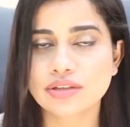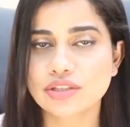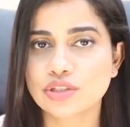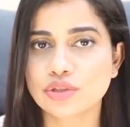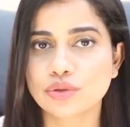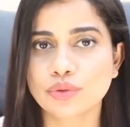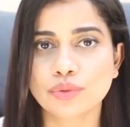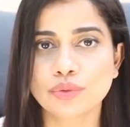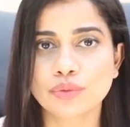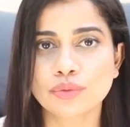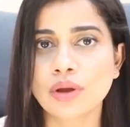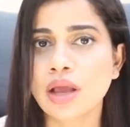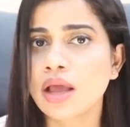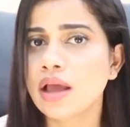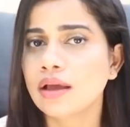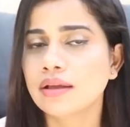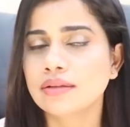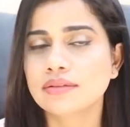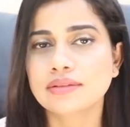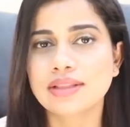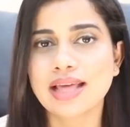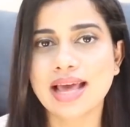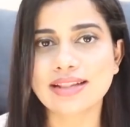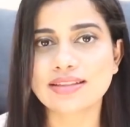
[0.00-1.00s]
So
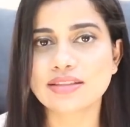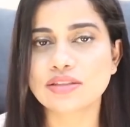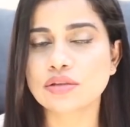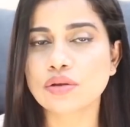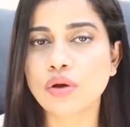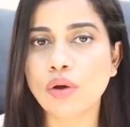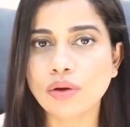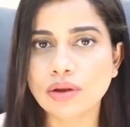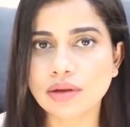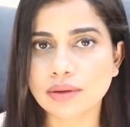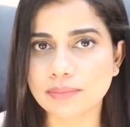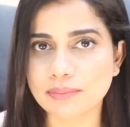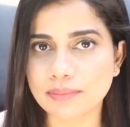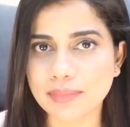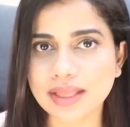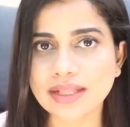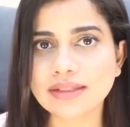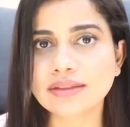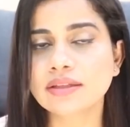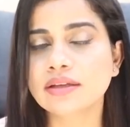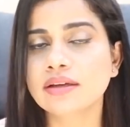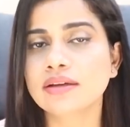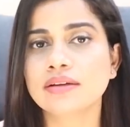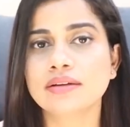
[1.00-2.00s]
that's all a
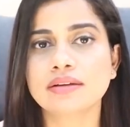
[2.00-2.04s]
myth.